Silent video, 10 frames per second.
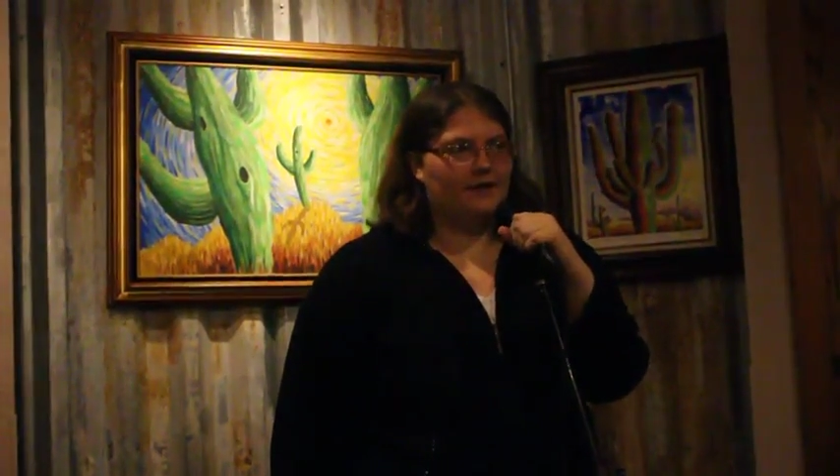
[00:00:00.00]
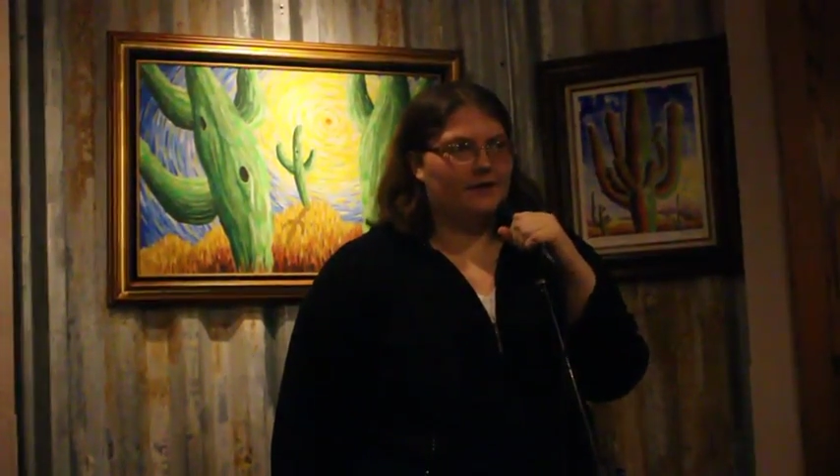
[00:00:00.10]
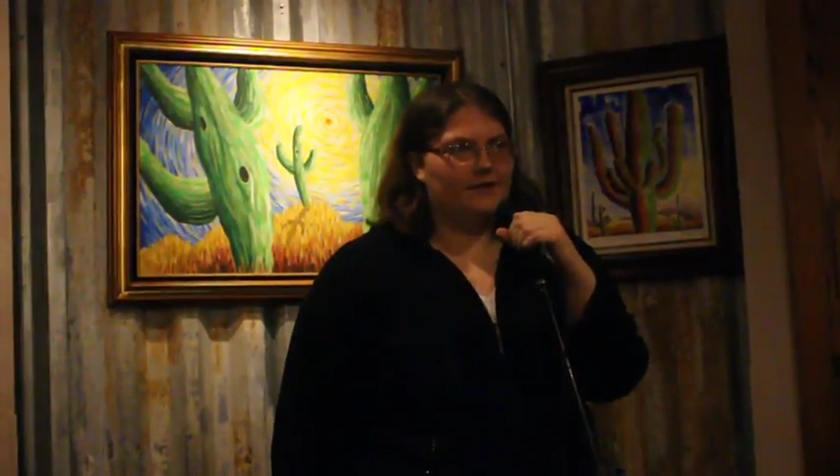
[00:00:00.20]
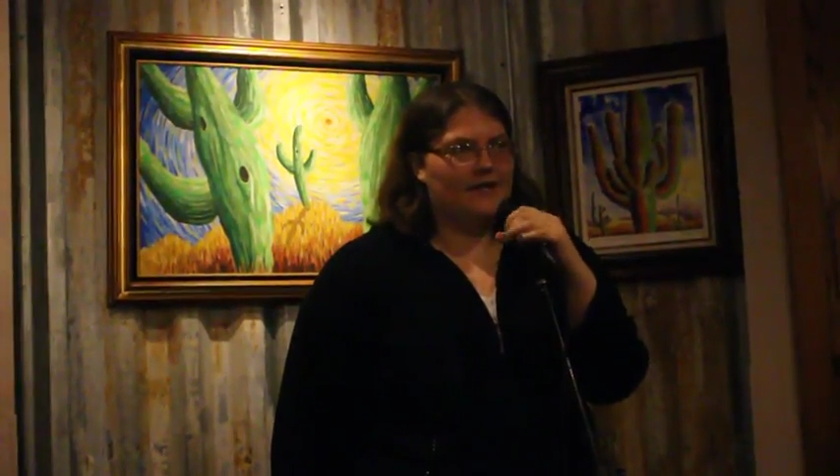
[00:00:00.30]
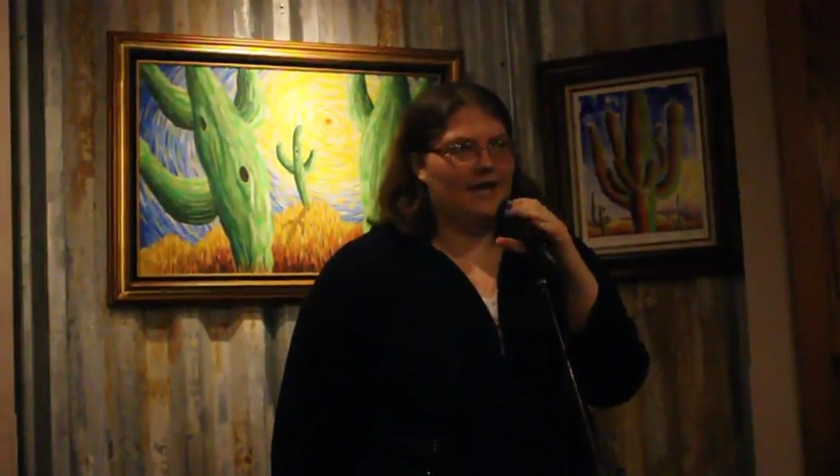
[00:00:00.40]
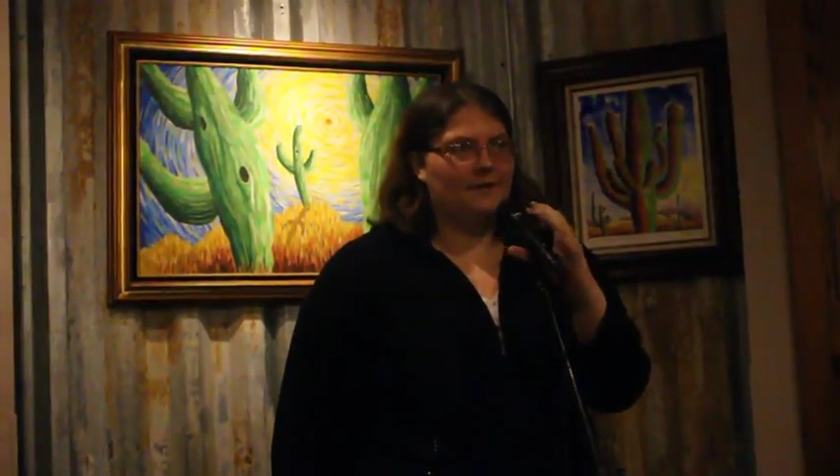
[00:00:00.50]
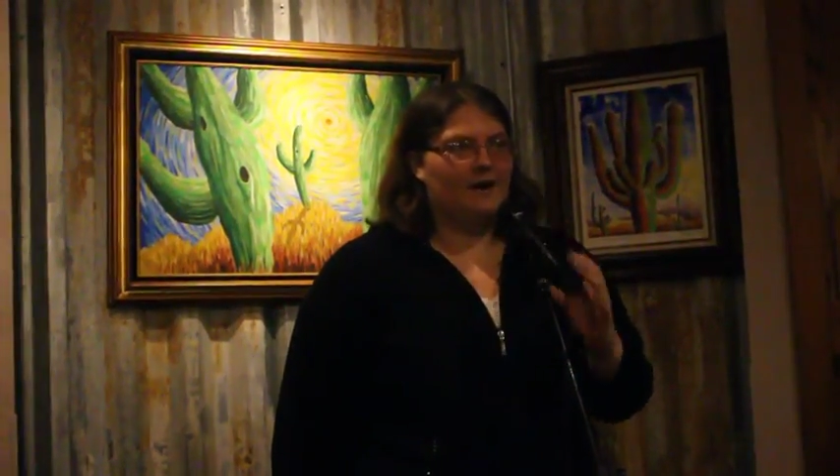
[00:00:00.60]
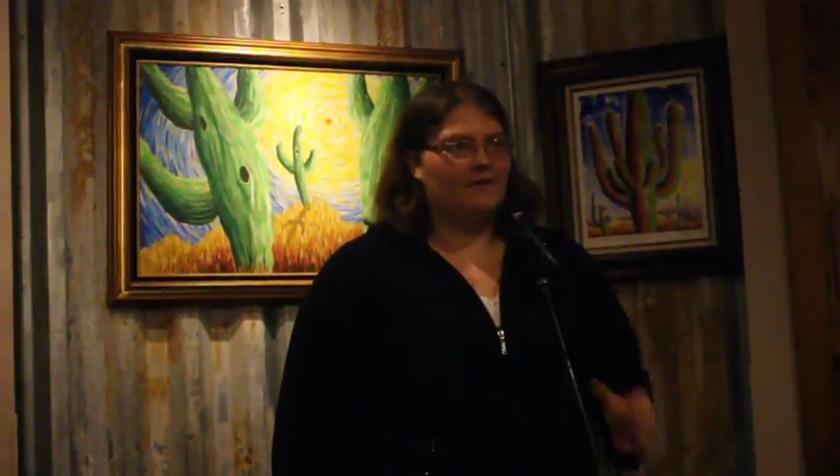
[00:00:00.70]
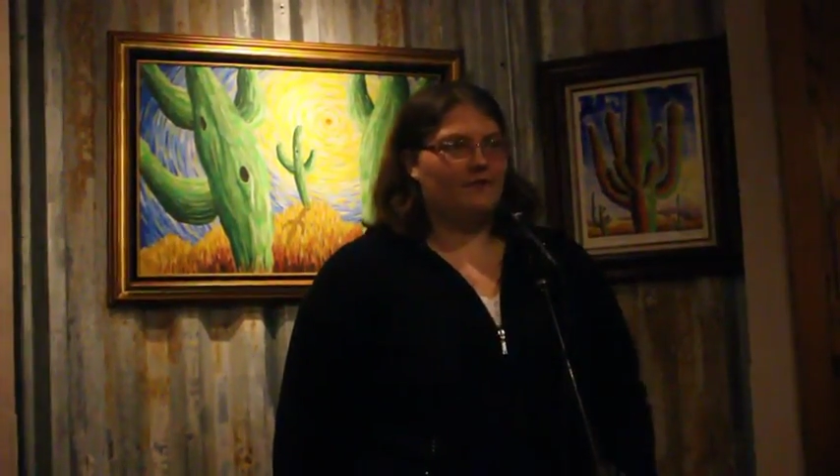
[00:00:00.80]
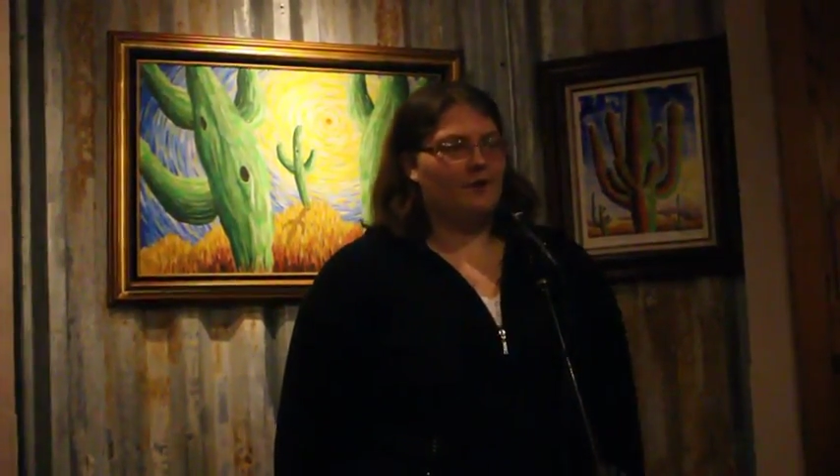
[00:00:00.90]
who died
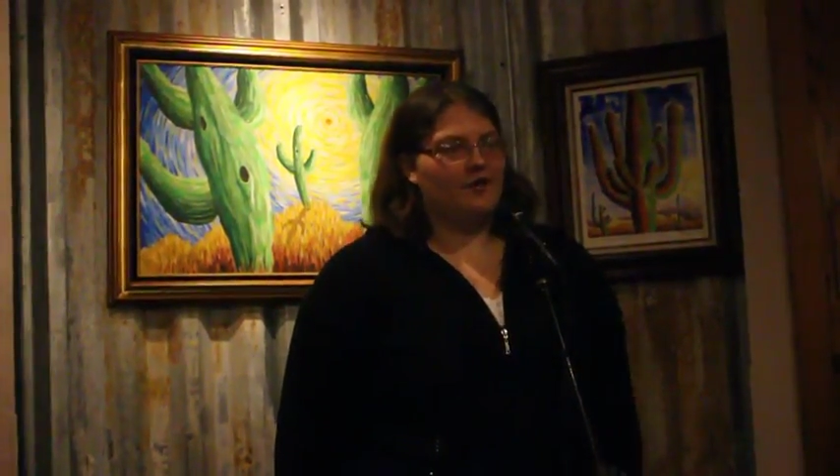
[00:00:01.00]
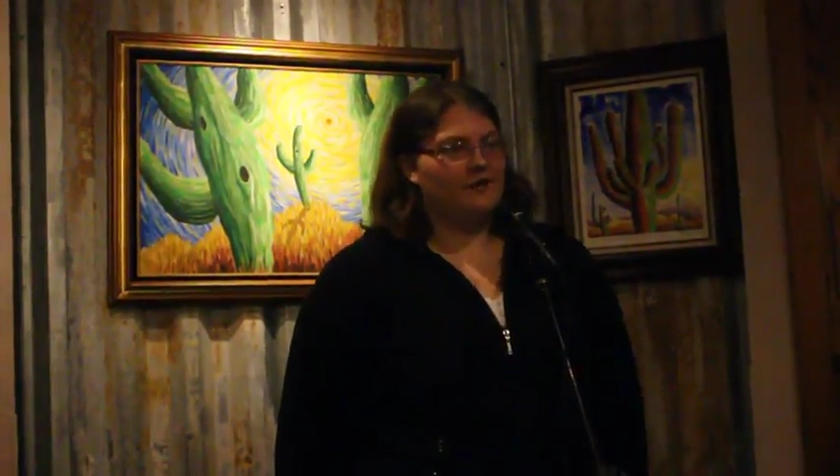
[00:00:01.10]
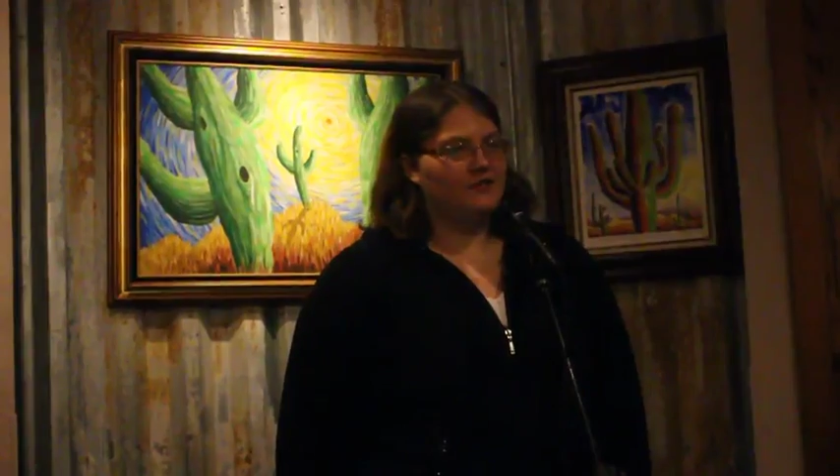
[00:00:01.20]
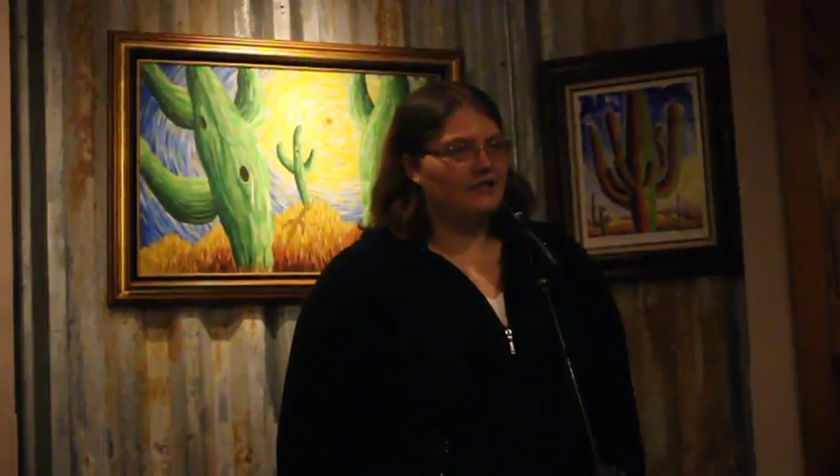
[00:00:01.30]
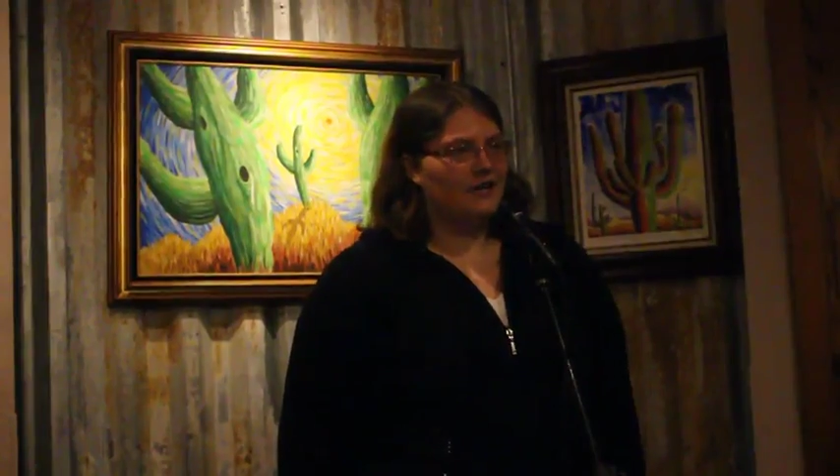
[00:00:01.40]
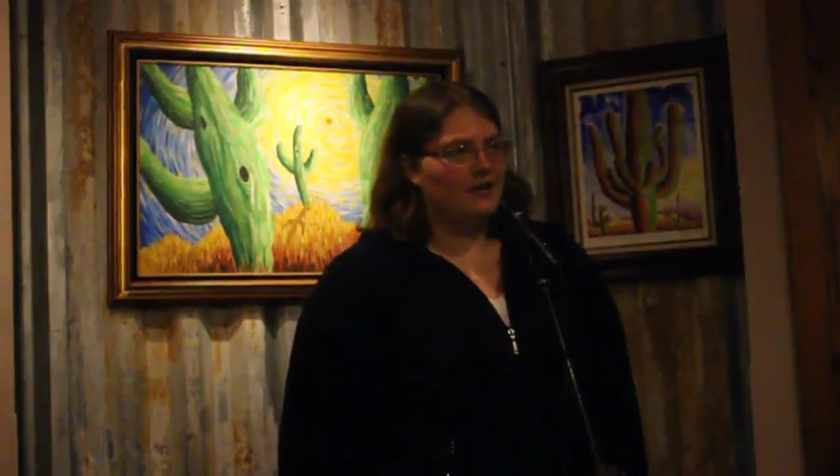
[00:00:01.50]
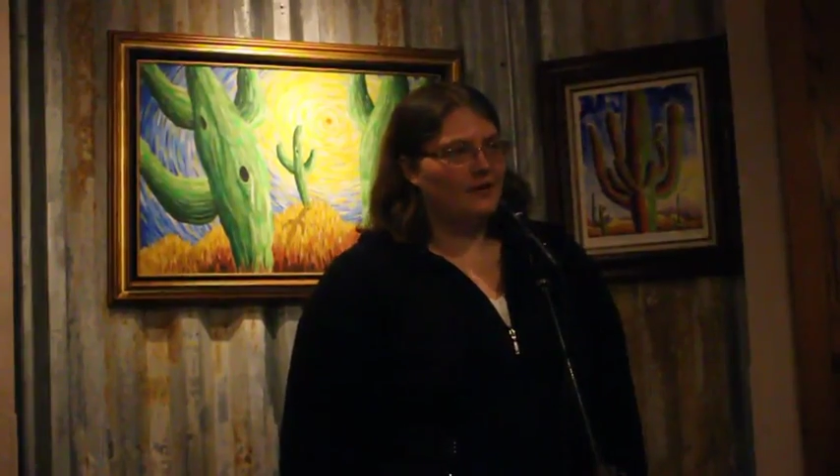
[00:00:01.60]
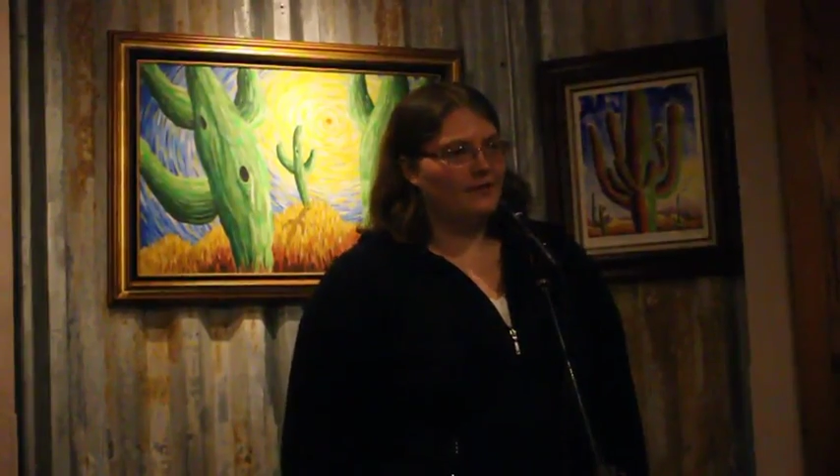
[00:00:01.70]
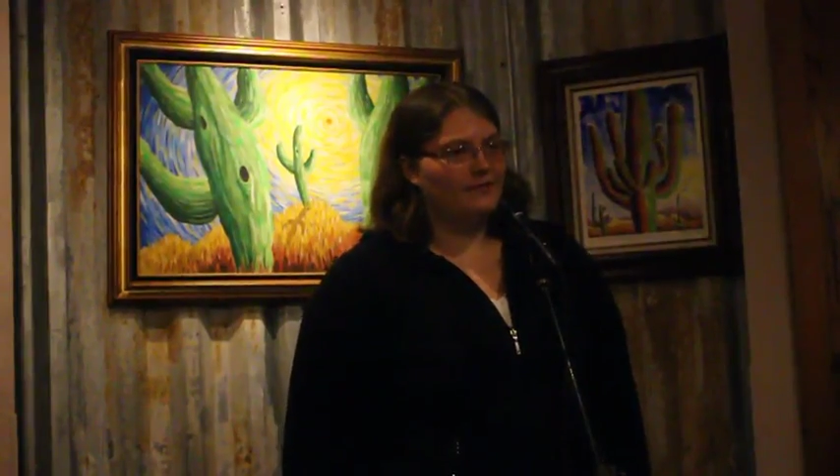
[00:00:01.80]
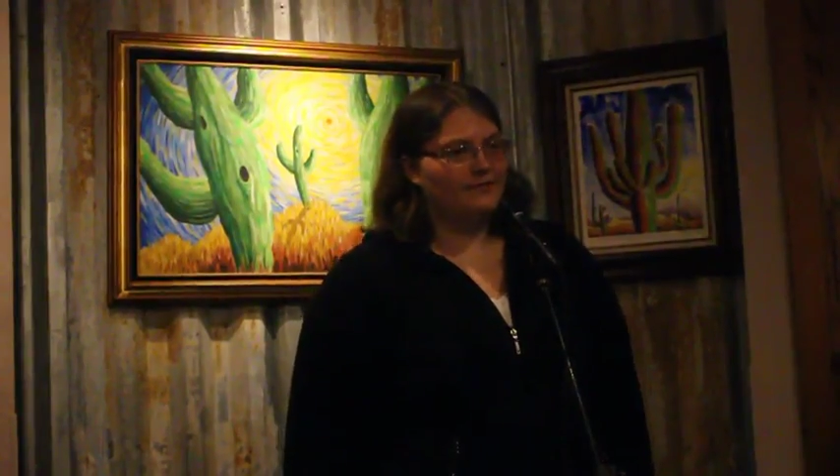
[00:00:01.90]
about four years
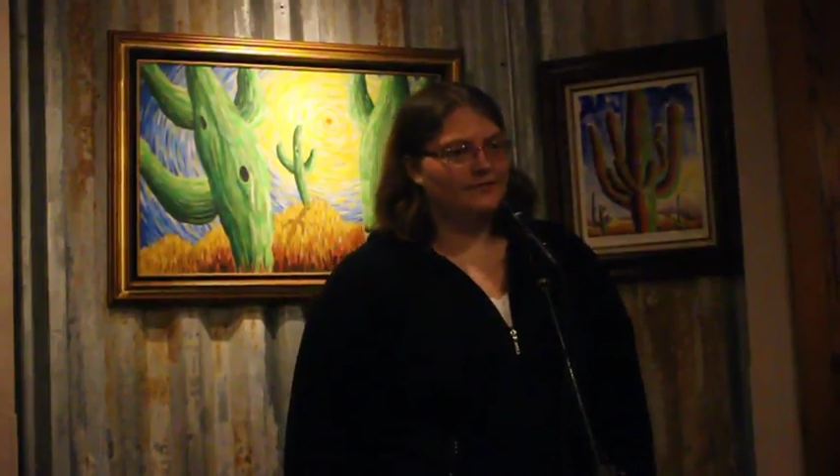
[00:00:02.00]
ago.